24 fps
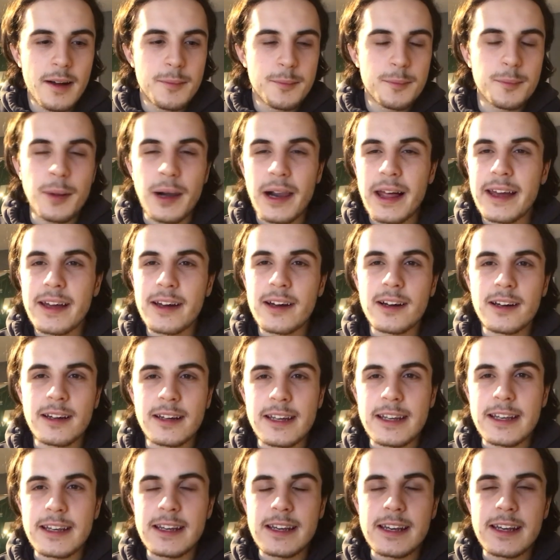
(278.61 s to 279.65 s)
player
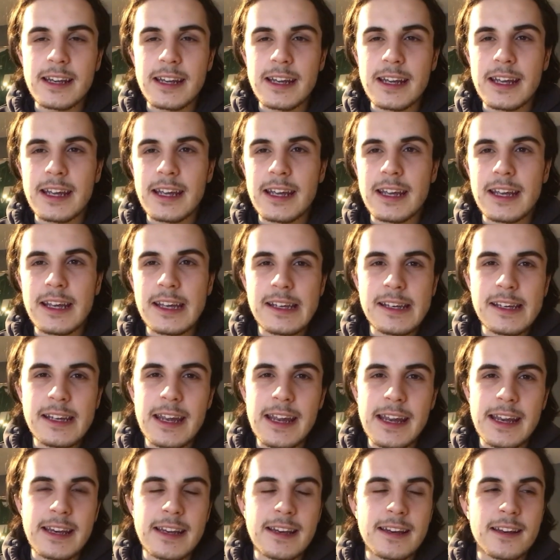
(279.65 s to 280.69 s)
in
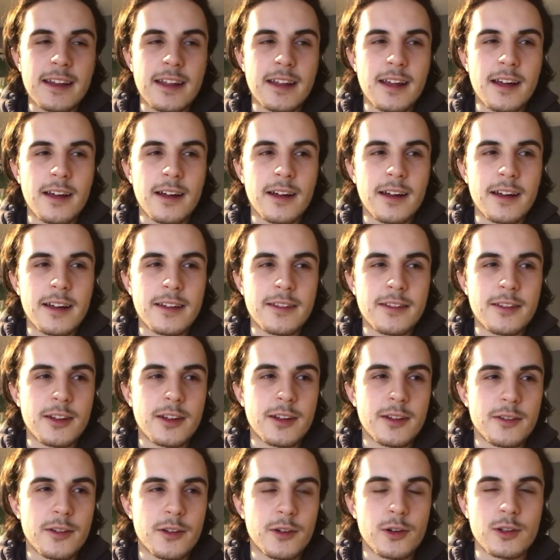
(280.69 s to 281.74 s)

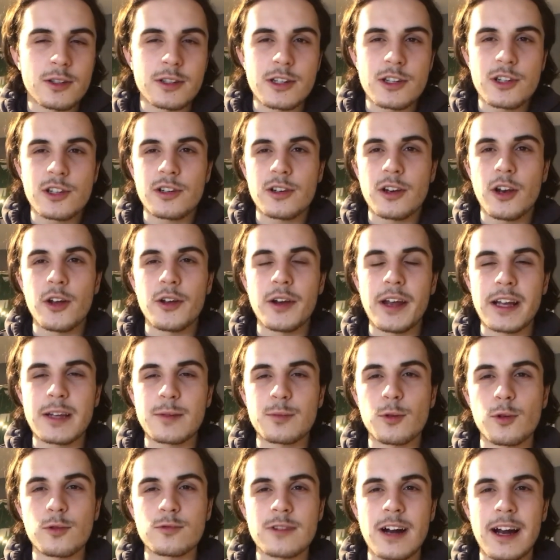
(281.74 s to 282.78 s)
the Norwich loan
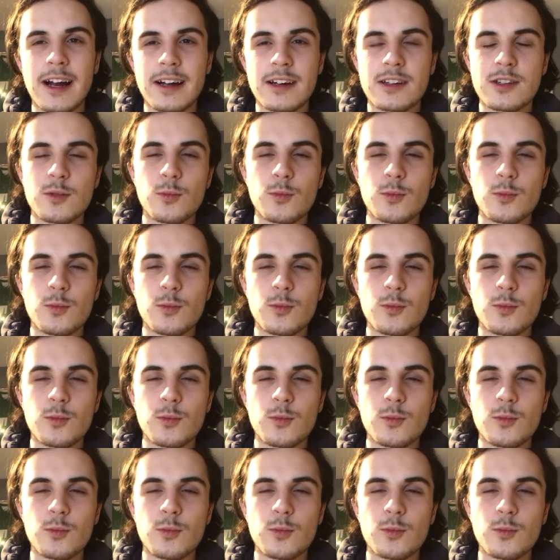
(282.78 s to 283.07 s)
export ranks,